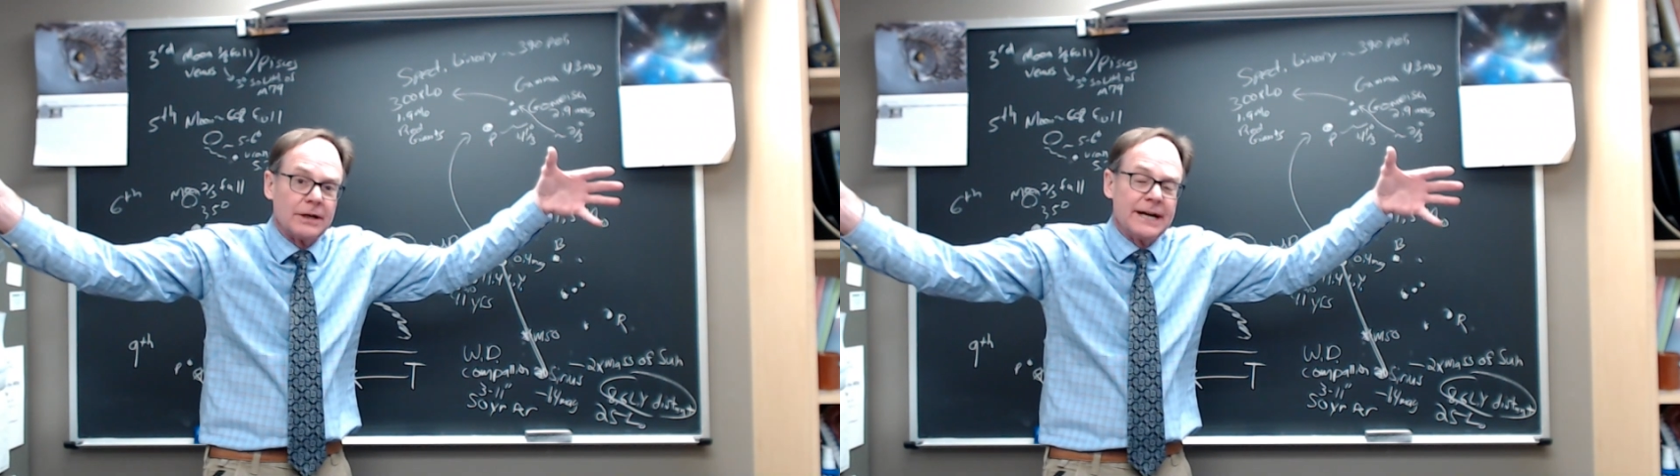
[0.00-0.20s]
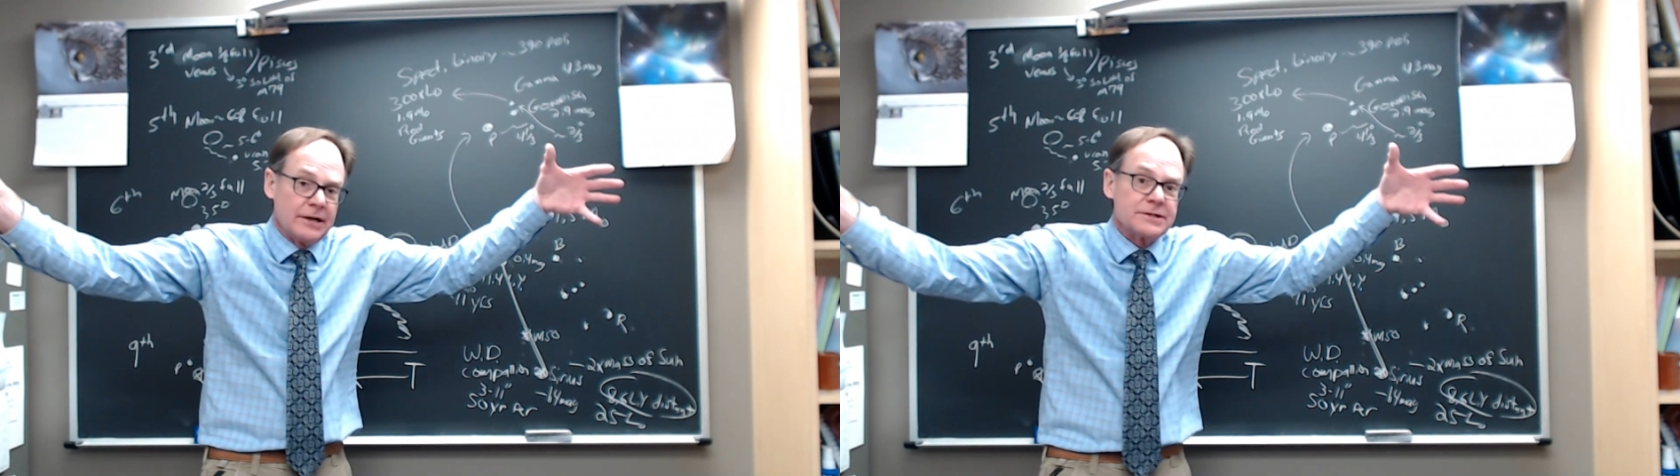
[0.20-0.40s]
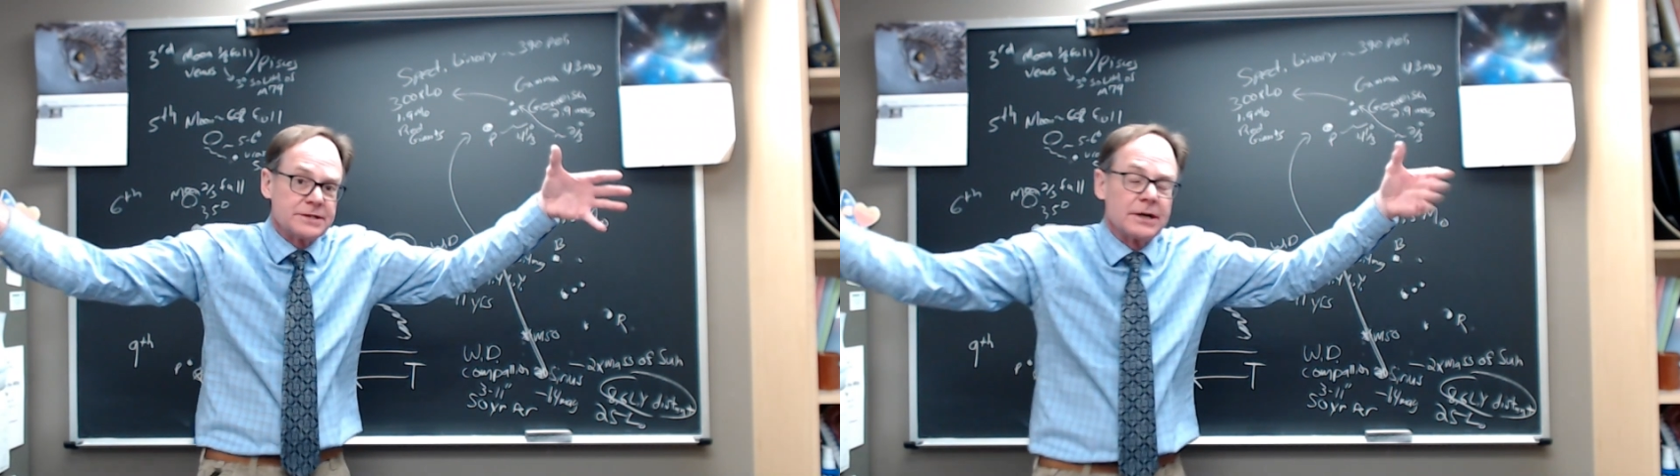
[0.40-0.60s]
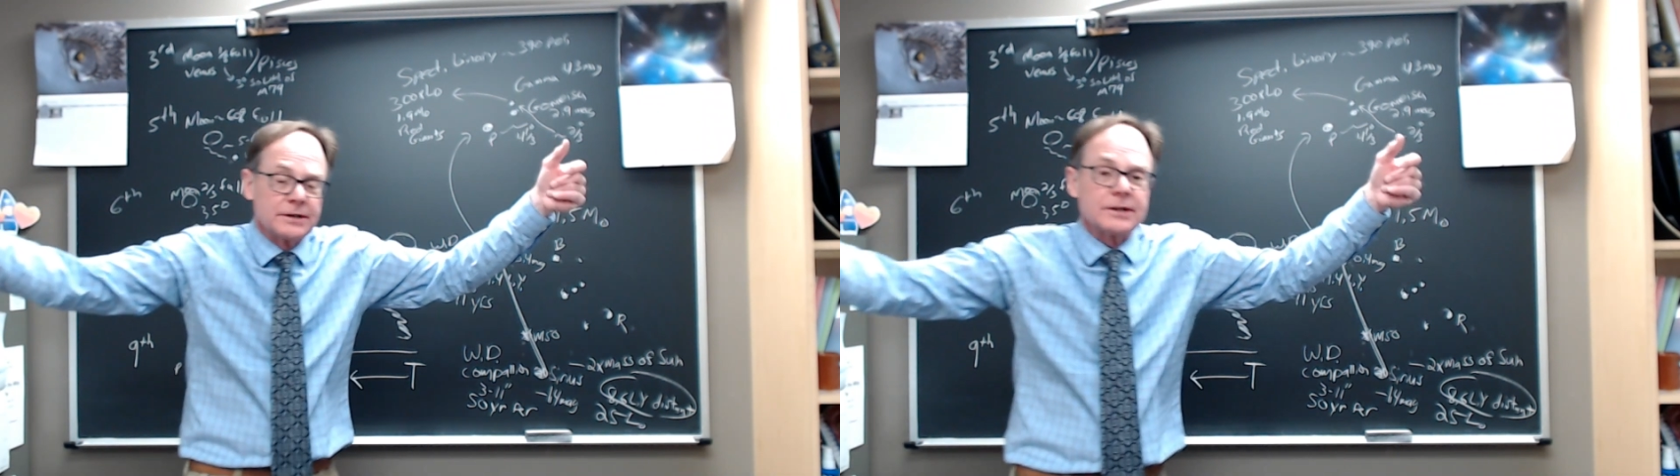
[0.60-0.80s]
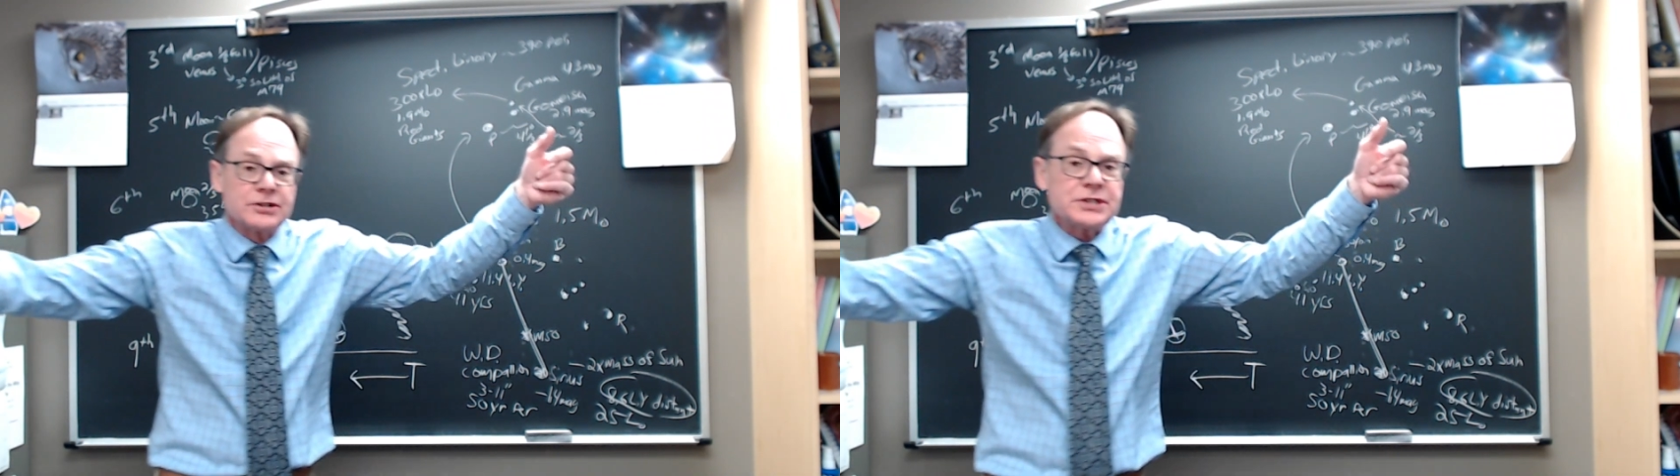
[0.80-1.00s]
layers, their,
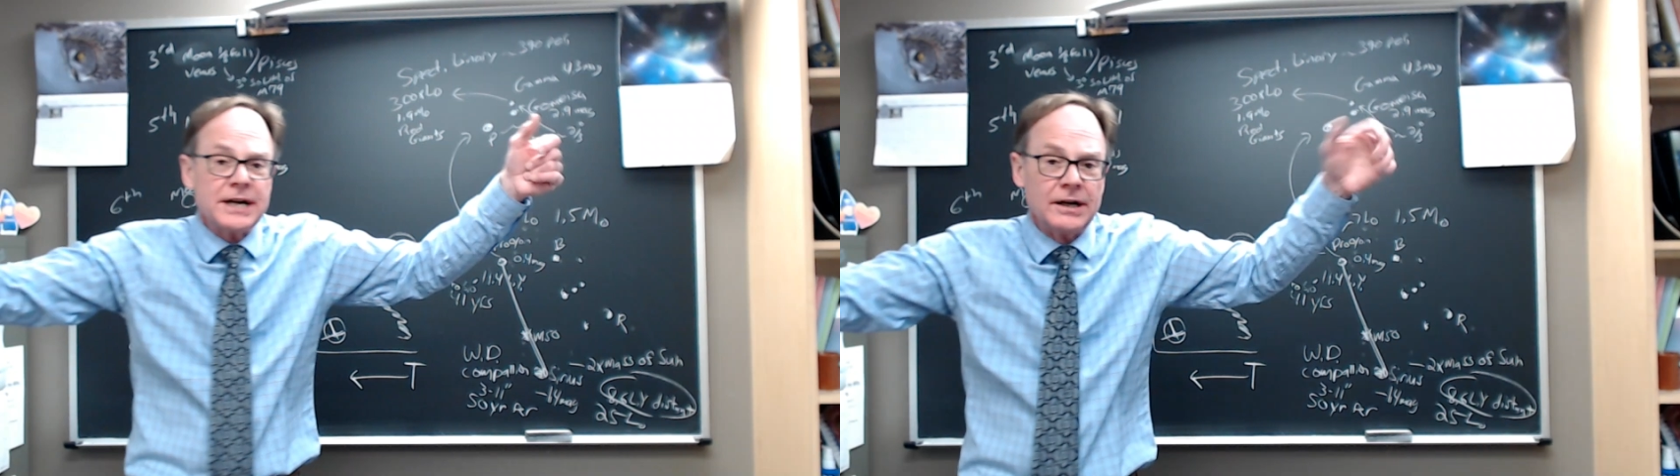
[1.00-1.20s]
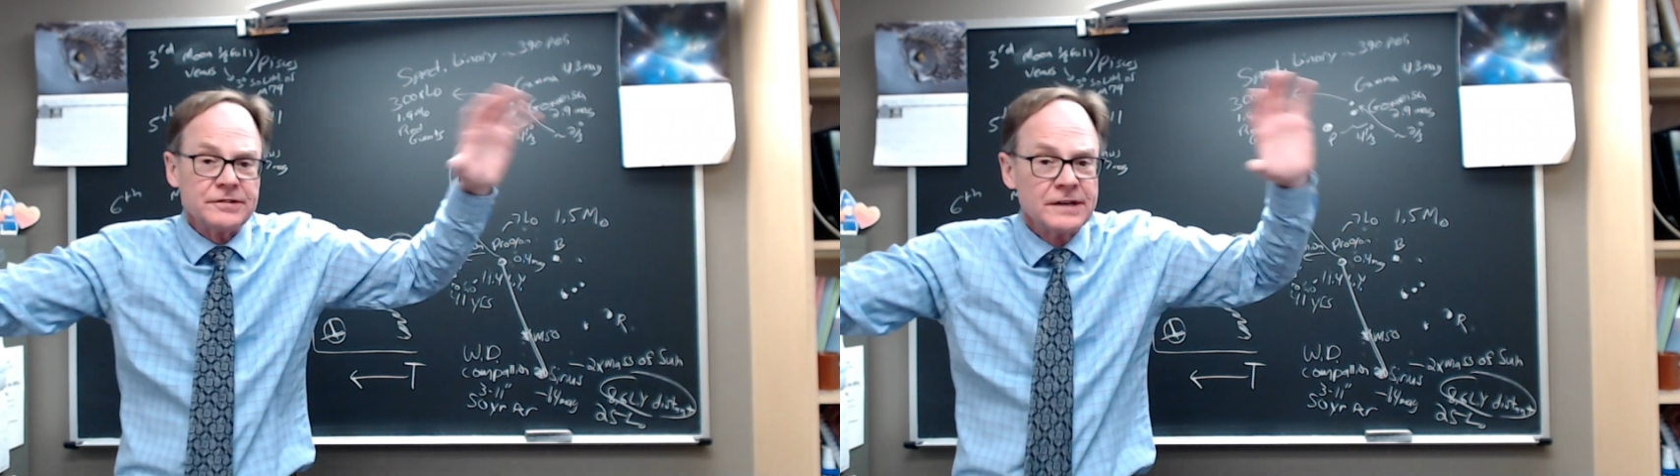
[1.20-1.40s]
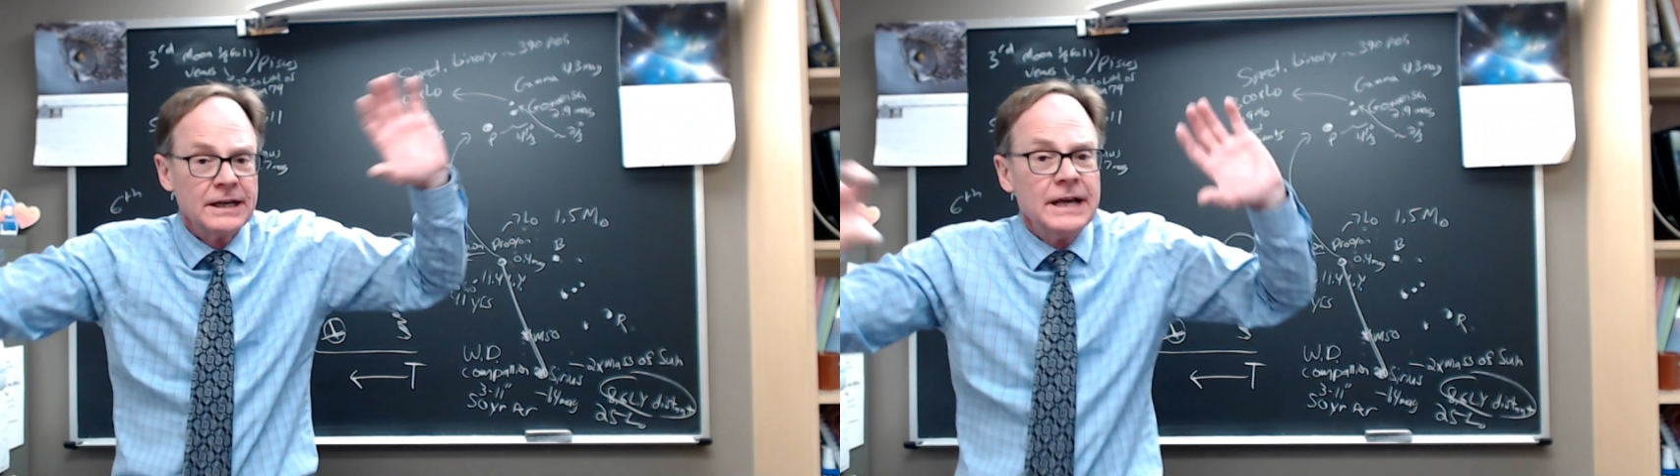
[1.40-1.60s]
their shells,